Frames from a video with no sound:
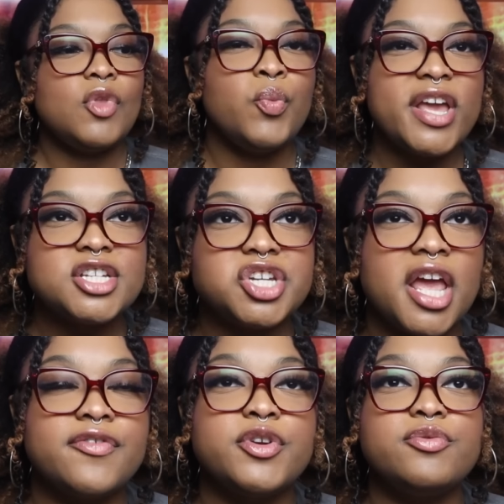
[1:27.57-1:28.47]
Which,
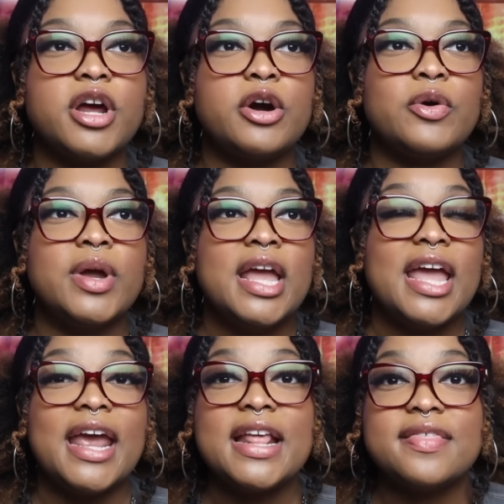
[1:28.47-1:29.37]
if you know
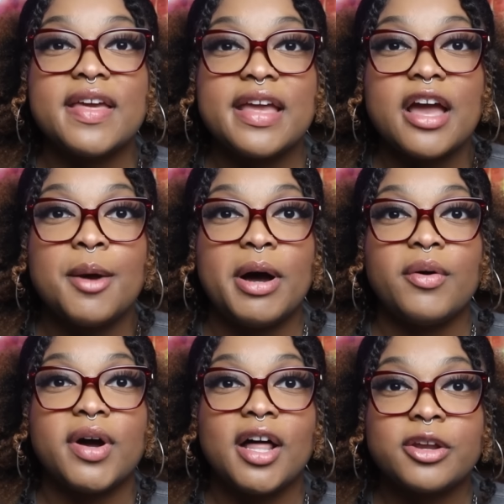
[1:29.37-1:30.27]
anything
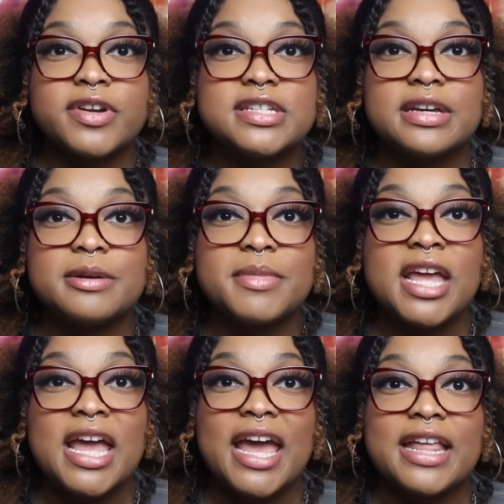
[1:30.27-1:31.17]
about colorism
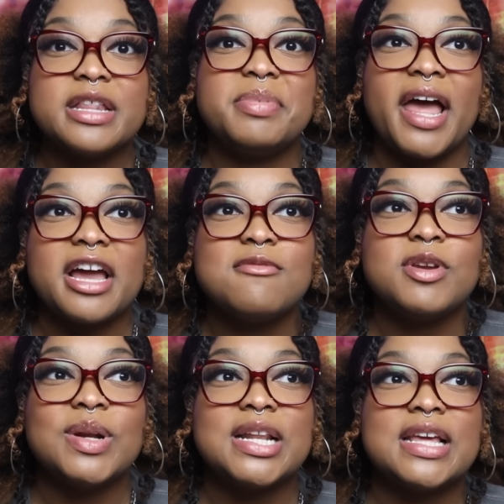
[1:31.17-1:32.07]
in the Black
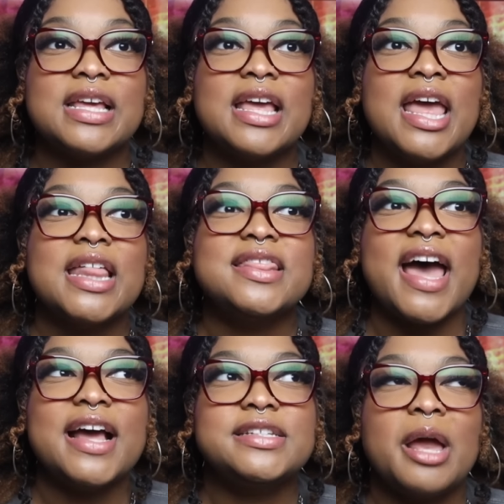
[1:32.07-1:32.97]
community,
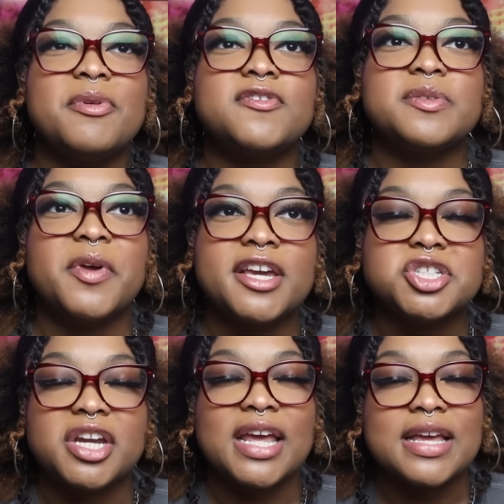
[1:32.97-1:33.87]
that type of
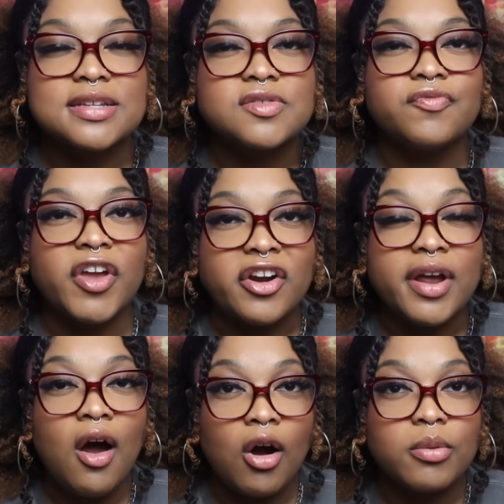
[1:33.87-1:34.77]
depiction is very
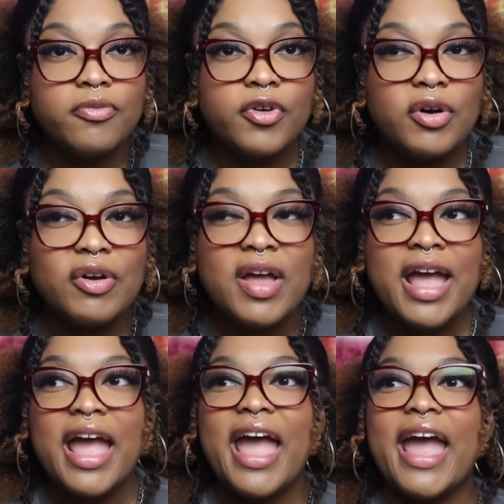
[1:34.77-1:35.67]
harmful.
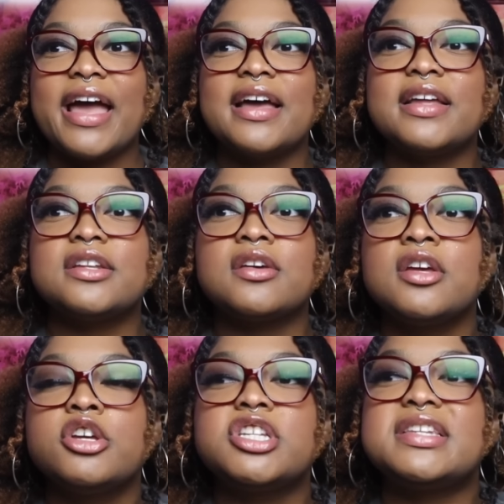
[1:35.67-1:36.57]
And
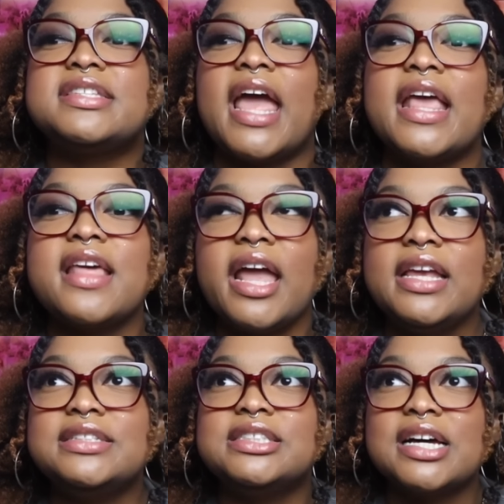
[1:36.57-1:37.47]
to say that
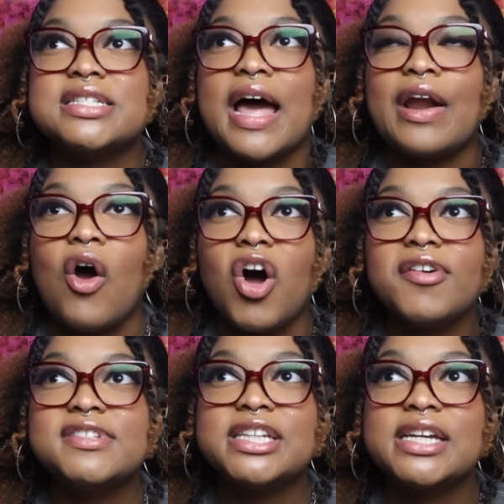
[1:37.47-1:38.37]
he does that
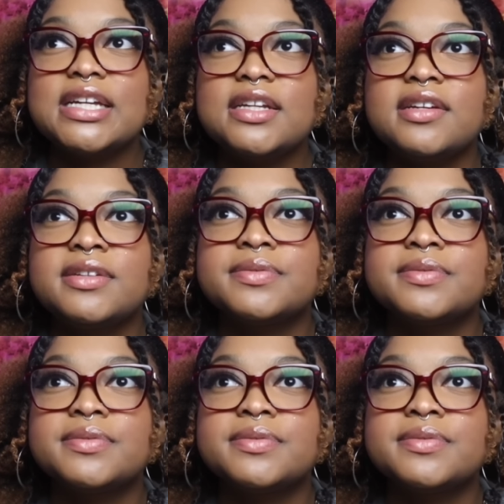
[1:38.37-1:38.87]
often,